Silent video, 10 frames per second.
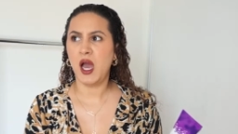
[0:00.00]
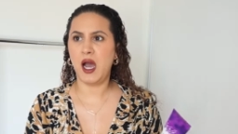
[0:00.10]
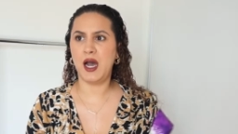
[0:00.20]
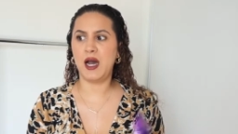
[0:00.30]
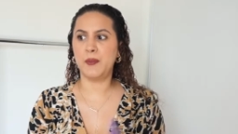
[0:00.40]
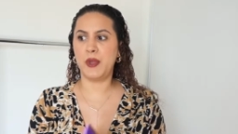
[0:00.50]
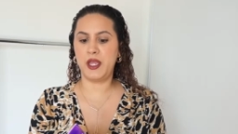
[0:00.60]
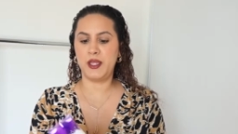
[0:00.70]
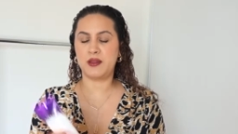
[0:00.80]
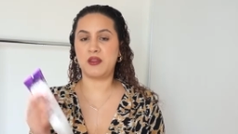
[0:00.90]
Um,
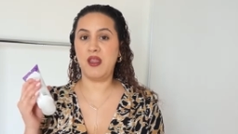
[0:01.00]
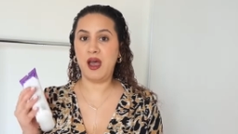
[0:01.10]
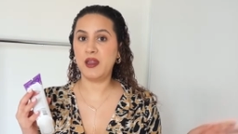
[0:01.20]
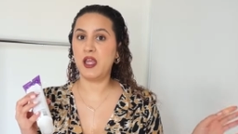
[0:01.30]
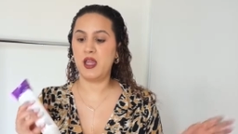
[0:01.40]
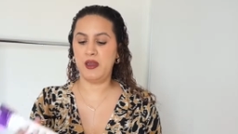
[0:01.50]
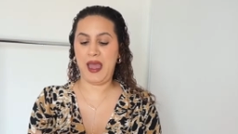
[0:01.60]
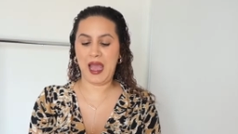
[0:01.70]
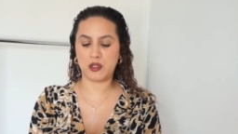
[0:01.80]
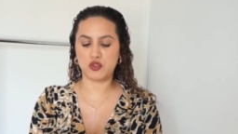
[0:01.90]
it's not an
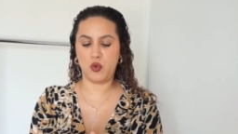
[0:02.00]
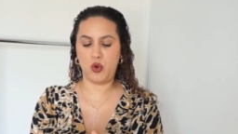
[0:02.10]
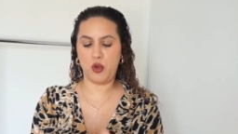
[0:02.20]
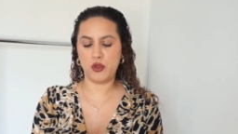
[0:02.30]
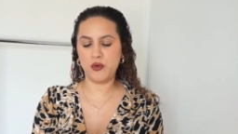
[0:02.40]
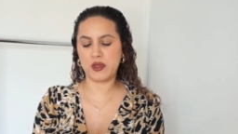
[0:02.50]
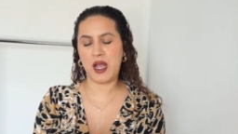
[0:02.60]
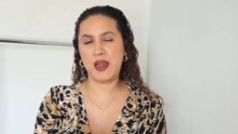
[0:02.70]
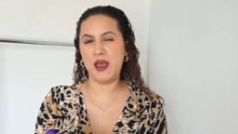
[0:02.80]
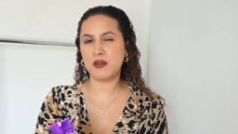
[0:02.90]
actual oil. It
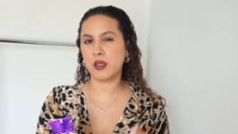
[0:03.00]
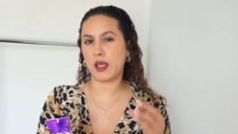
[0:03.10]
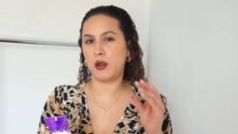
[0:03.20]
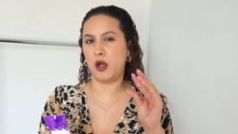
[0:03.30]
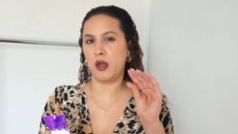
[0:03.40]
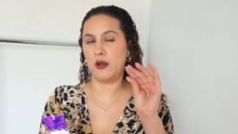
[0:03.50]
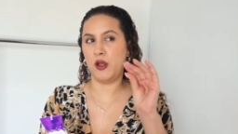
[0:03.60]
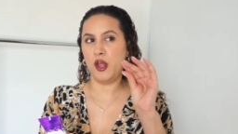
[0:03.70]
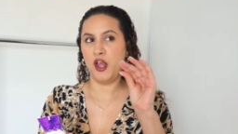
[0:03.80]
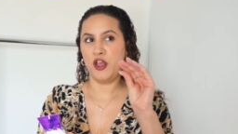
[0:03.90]
kind of has like a
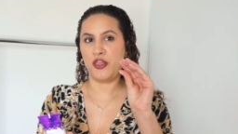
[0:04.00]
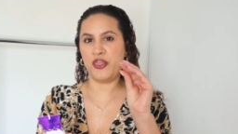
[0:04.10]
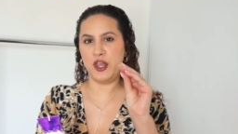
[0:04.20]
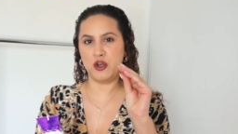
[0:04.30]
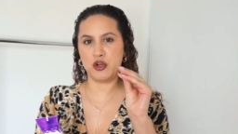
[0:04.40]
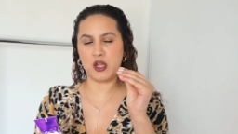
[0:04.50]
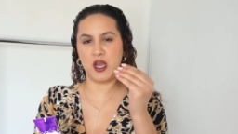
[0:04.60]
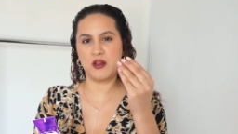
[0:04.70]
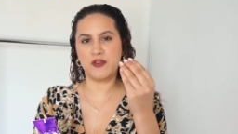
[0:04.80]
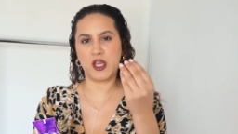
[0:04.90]
thinner
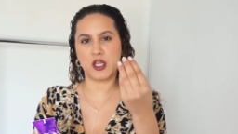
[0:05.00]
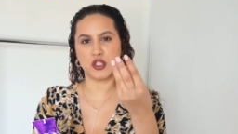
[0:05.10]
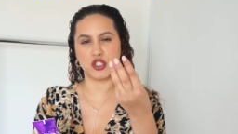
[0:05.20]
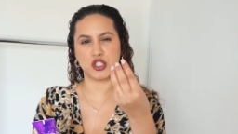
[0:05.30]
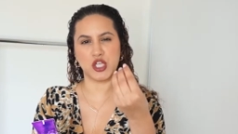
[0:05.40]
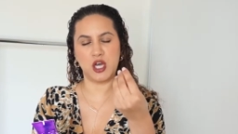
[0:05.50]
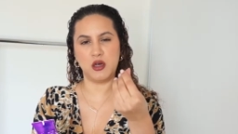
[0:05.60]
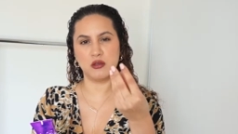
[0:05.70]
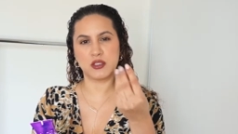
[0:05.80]
kind of like gel